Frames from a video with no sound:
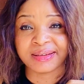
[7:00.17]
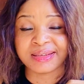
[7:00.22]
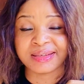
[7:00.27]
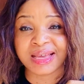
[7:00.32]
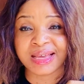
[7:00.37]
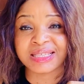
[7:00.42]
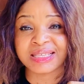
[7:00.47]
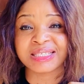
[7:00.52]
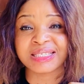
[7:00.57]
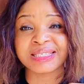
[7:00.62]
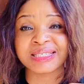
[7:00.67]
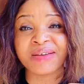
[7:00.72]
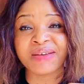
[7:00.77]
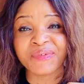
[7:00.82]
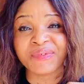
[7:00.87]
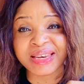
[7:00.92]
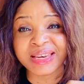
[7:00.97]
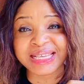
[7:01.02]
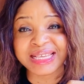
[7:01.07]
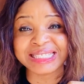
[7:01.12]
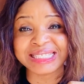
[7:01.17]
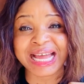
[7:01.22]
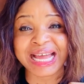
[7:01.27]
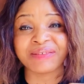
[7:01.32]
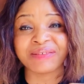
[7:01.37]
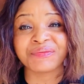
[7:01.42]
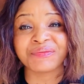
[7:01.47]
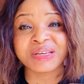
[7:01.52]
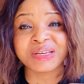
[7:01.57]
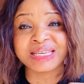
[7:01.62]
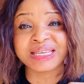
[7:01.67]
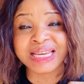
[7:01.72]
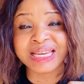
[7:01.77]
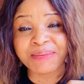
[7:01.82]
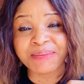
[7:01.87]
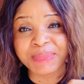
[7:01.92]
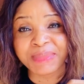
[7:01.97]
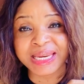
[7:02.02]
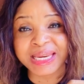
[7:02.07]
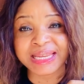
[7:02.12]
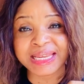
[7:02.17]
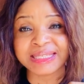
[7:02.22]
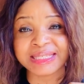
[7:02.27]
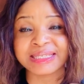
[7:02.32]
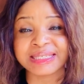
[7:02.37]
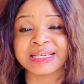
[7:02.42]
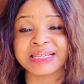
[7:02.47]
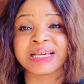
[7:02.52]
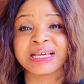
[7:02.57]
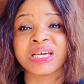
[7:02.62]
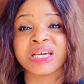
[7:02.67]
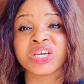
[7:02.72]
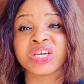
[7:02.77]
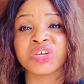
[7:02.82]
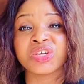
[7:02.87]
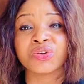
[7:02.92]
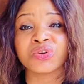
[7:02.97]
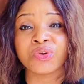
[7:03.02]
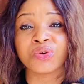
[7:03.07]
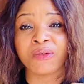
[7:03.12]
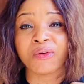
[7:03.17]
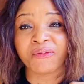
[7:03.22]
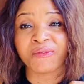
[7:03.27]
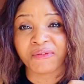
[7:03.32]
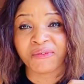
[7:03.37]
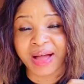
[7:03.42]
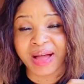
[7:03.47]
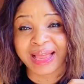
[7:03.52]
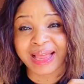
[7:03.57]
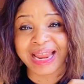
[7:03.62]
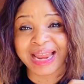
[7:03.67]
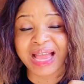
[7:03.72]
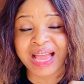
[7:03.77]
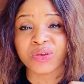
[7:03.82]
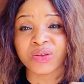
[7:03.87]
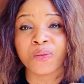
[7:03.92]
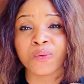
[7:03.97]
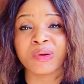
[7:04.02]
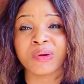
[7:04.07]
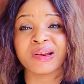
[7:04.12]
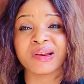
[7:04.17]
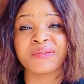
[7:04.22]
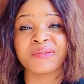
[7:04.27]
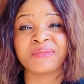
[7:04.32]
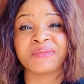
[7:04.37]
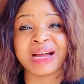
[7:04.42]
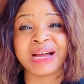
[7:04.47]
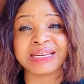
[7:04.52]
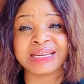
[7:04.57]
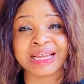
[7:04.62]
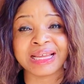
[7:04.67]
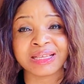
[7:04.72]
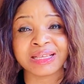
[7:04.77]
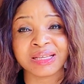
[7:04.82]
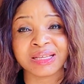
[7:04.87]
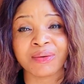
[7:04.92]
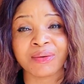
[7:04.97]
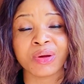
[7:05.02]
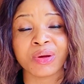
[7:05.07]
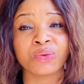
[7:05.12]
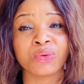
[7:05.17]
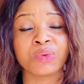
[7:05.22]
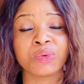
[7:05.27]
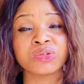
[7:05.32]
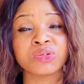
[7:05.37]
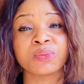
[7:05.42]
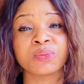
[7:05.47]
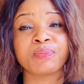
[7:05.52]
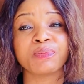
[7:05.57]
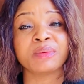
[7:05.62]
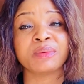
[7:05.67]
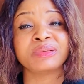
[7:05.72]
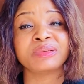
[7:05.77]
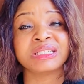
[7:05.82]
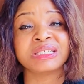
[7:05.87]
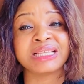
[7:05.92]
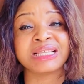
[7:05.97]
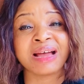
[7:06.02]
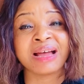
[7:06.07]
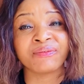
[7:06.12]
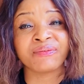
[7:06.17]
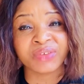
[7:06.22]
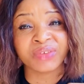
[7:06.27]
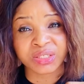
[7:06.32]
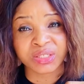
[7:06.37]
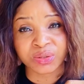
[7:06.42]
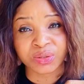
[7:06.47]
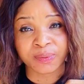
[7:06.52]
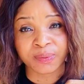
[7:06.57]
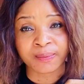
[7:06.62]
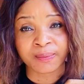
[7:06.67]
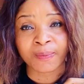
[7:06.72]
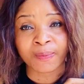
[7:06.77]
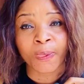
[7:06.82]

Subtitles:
Yes, saving it and renaming it in your file, and you will find out that when you want to publish that video,